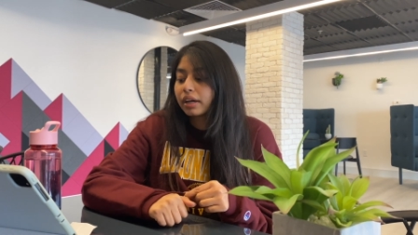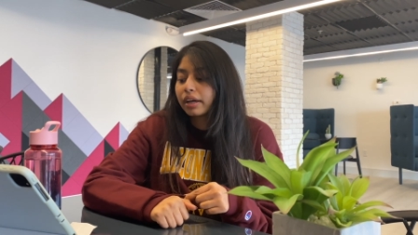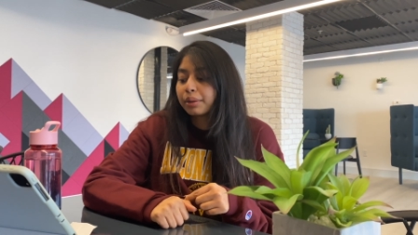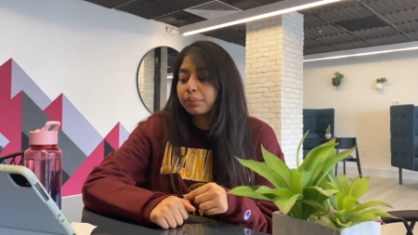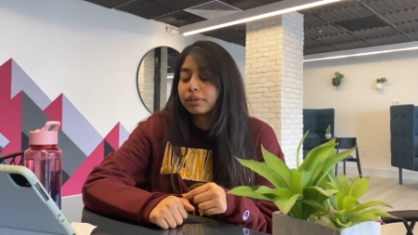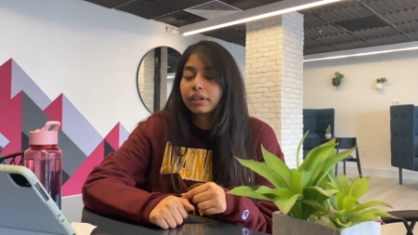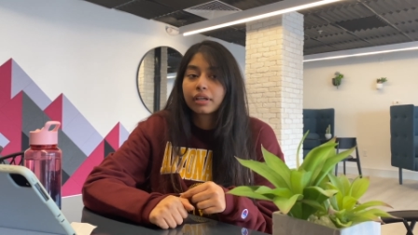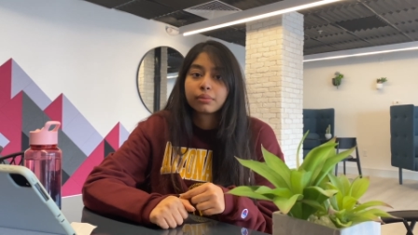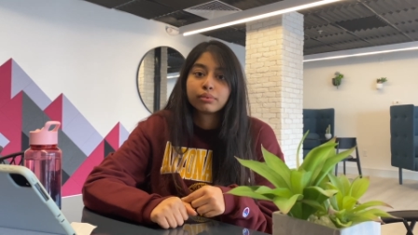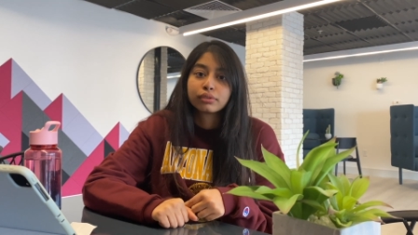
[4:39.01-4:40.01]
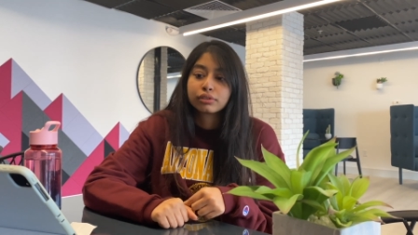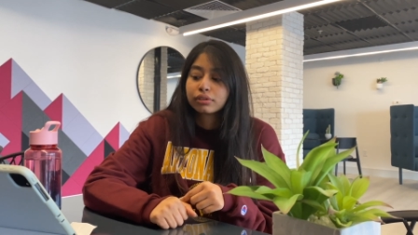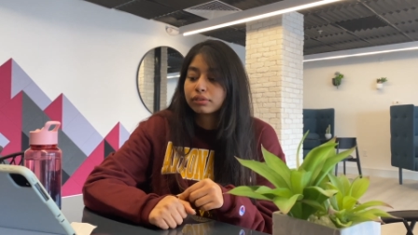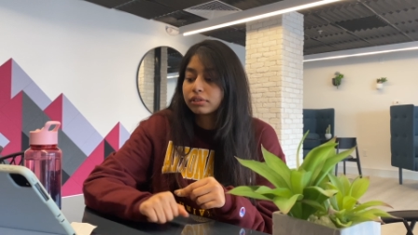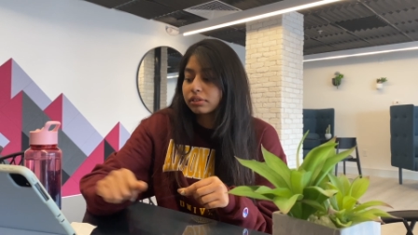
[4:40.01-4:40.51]
I work at a
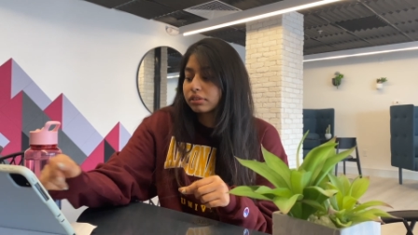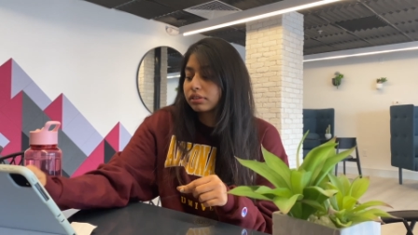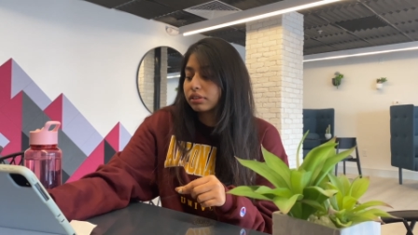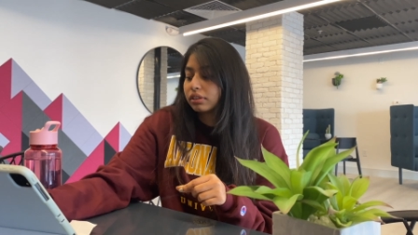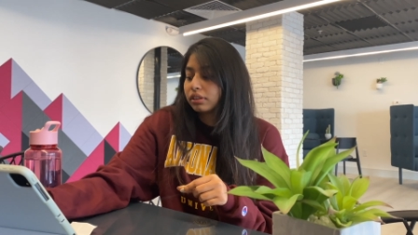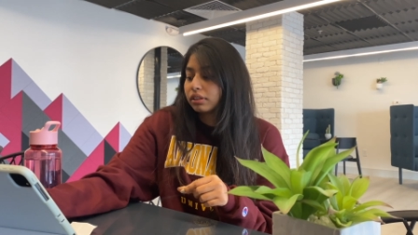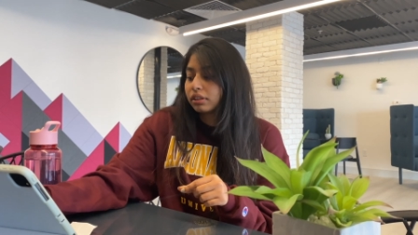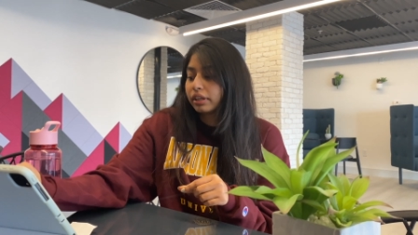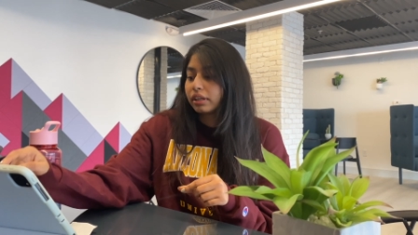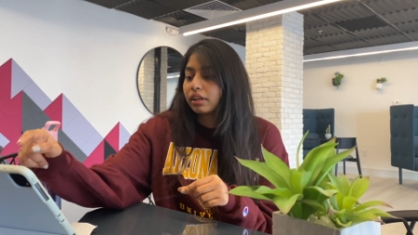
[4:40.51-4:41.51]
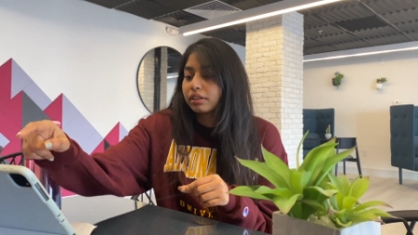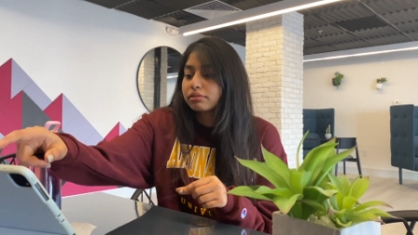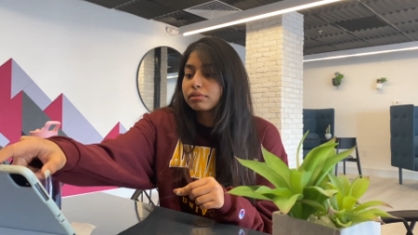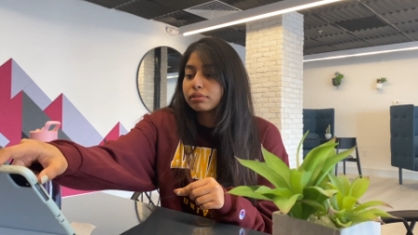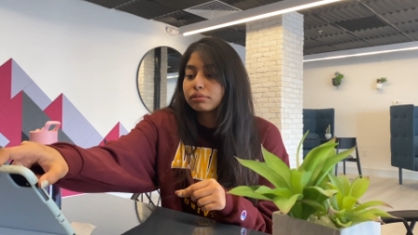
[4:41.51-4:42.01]
bookstore in
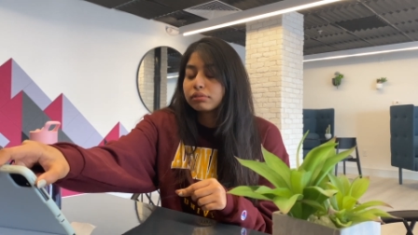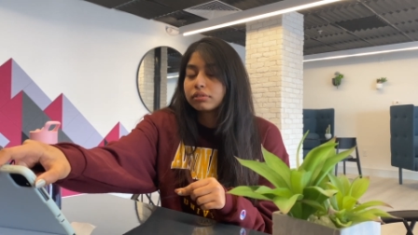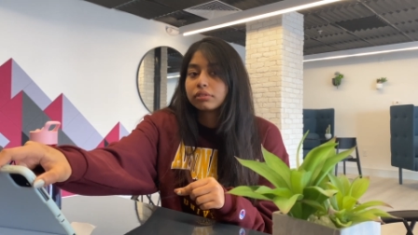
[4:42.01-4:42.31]
ASU,